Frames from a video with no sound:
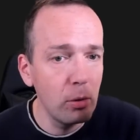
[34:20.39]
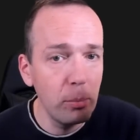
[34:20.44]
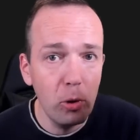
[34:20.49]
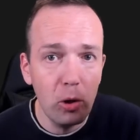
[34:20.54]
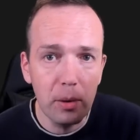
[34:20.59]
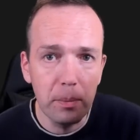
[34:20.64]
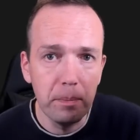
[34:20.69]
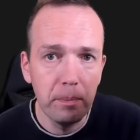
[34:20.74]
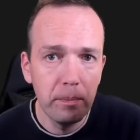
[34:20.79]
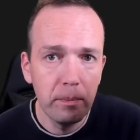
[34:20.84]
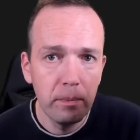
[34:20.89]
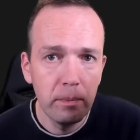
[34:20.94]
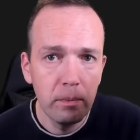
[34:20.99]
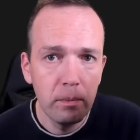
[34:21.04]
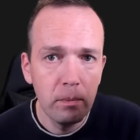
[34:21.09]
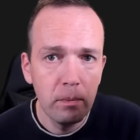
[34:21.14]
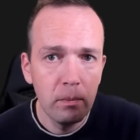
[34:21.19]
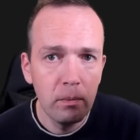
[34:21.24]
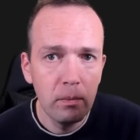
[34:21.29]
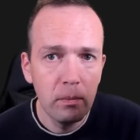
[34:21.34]
board.
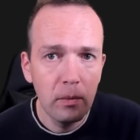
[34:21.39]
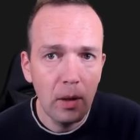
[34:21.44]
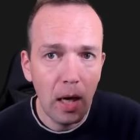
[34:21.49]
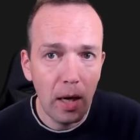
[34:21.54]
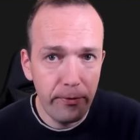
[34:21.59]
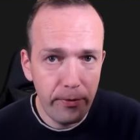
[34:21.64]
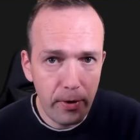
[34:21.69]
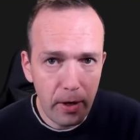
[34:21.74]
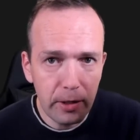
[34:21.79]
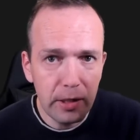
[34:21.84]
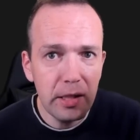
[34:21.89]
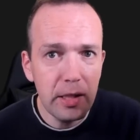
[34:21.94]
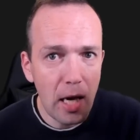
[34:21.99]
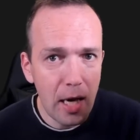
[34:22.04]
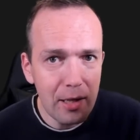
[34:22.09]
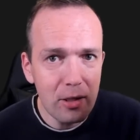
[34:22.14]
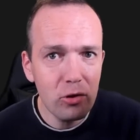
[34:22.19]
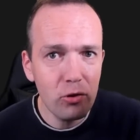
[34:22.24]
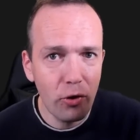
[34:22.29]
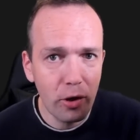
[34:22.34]
A very
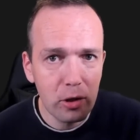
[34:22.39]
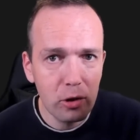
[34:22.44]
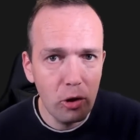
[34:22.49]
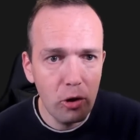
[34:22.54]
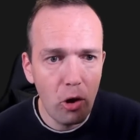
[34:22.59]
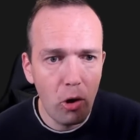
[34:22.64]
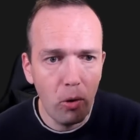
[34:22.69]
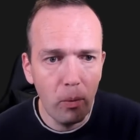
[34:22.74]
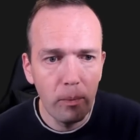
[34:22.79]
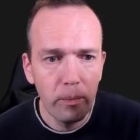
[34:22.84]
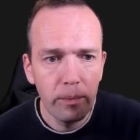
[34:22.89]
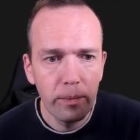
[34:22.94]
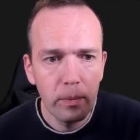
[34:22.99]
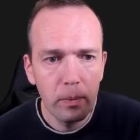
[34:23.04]
nice trick to know.